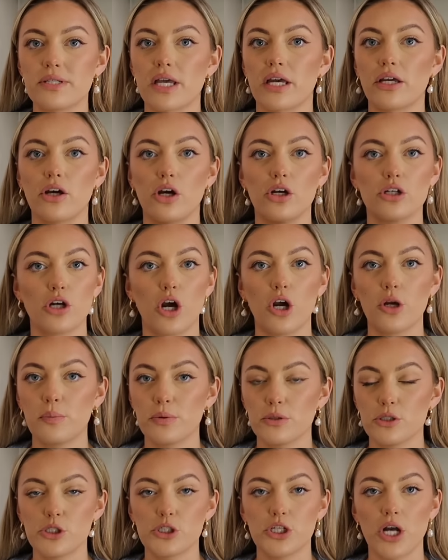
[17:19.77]
like
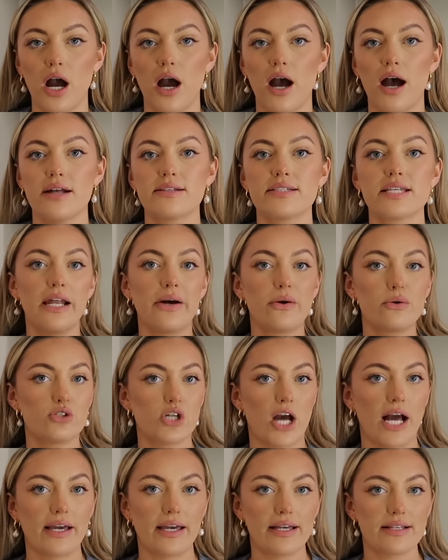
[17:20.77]
open shirts, little
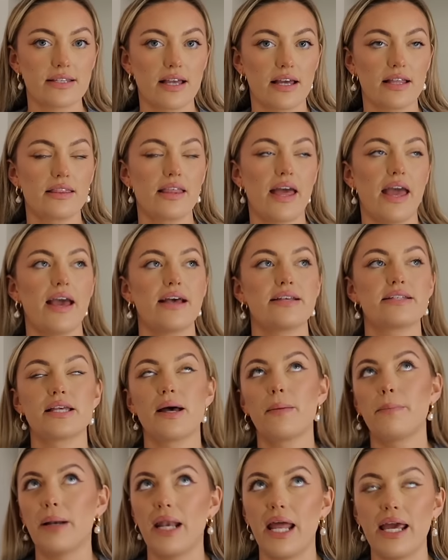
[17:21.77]
jackets like this,
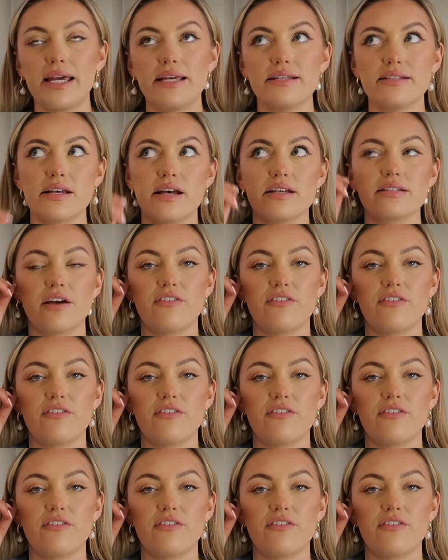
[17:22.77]
blazers.